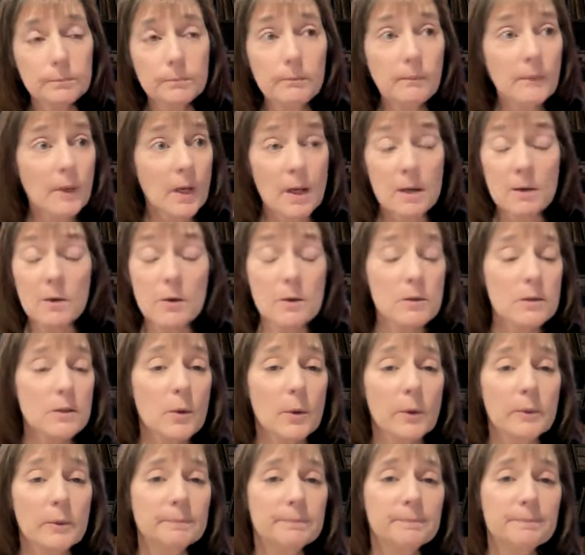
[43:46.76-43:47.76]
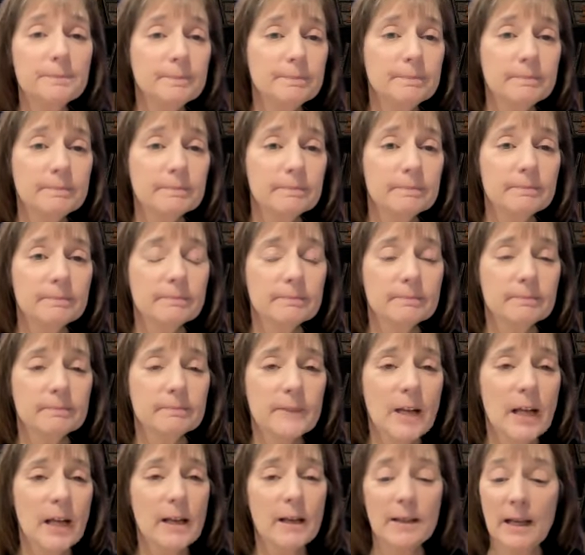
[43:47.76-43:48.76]
I couldn't do it.
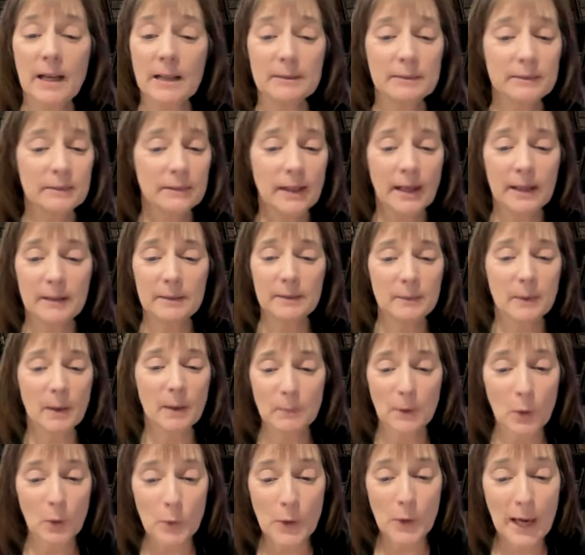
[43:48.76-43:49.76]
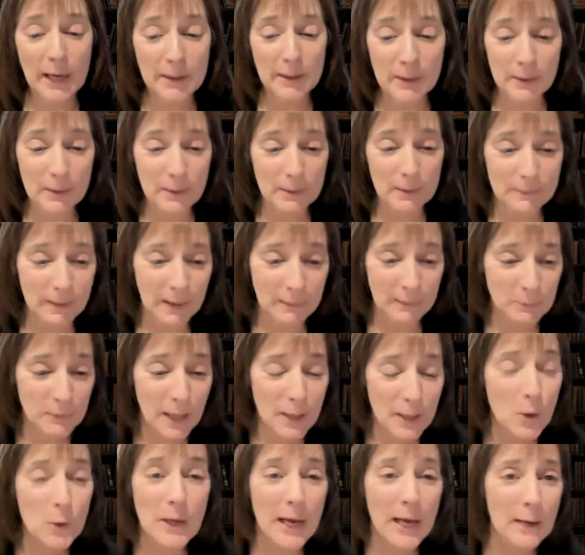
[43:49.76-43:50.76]
I'm not
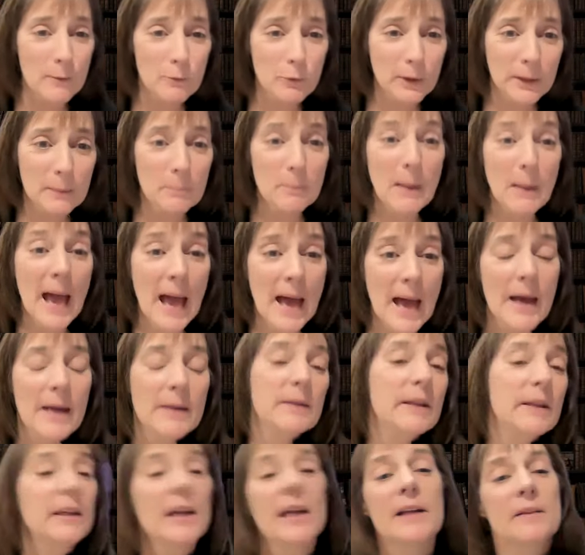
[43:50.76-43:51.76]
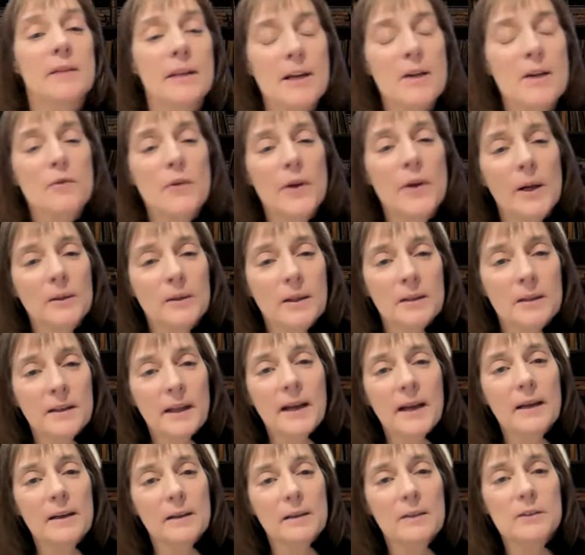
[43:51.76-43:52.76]
okay. I'm really mad that I failed at
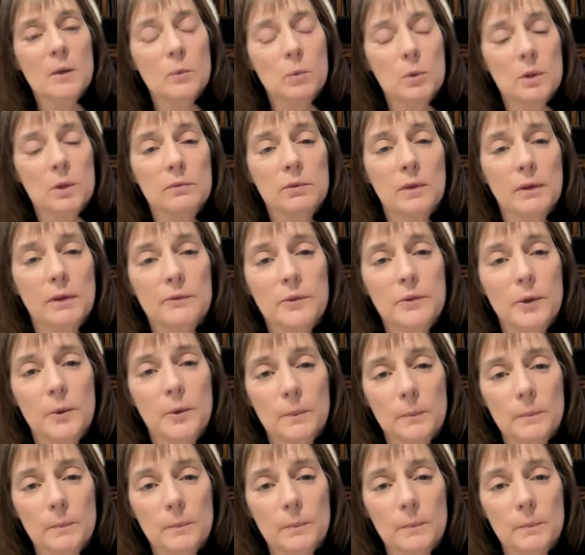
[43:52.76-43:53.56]
that, because I would have loved to.